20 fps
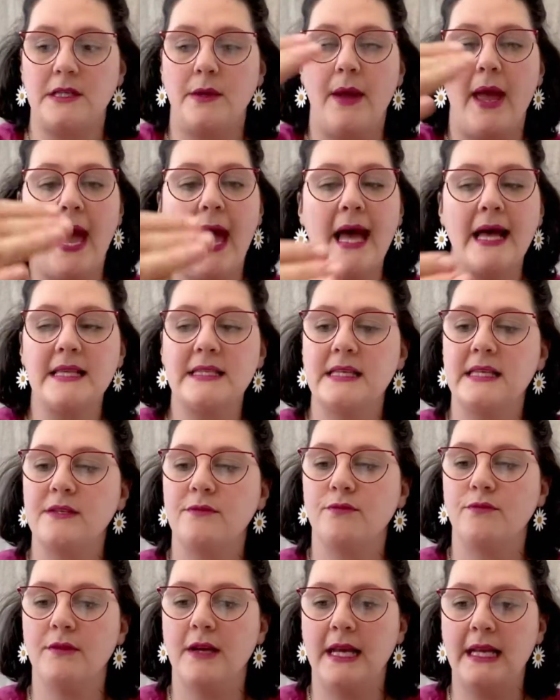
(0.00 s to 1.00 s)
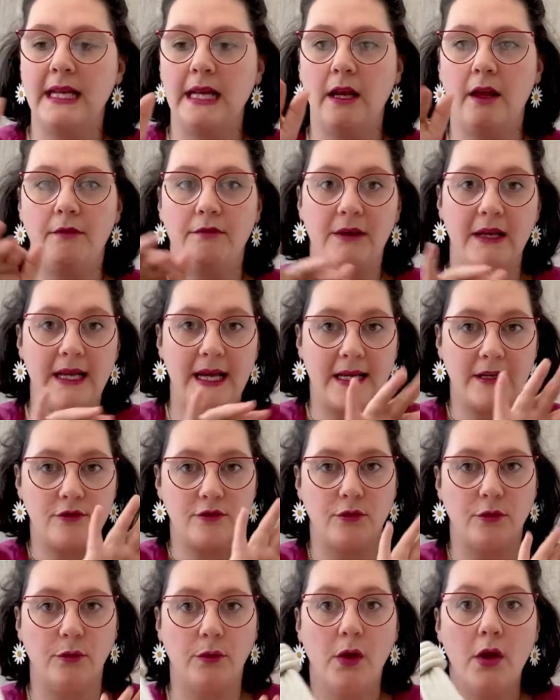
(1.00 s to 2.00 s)
So it has this really lovely
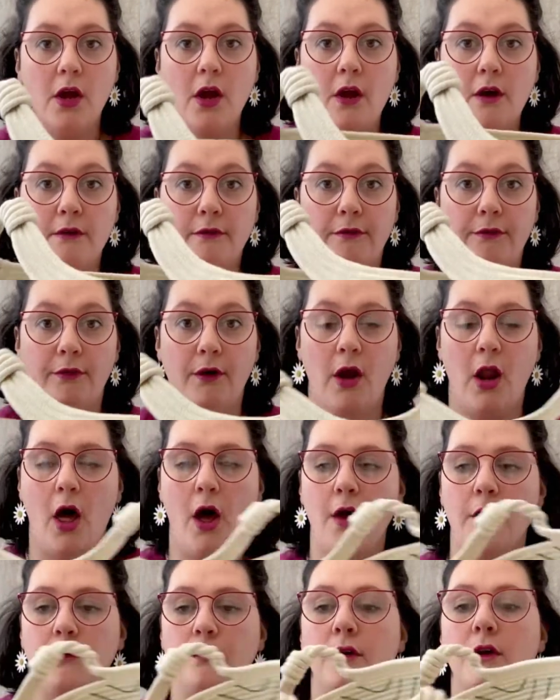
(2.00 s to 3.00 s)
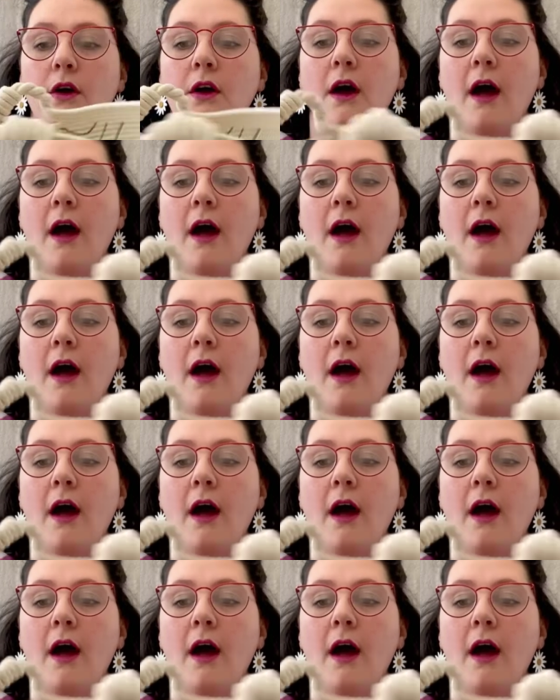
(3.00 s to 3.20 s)
natural flow.